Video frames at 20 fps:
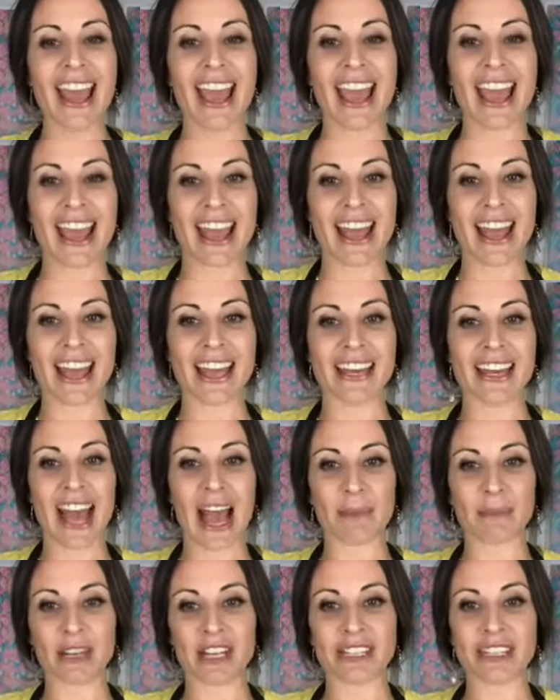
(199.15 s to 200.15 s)
and
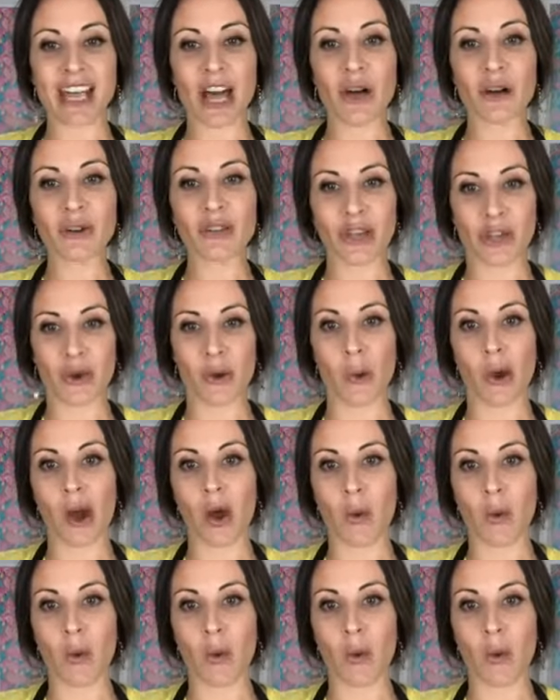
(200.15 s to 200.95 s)
I'm gonna tell you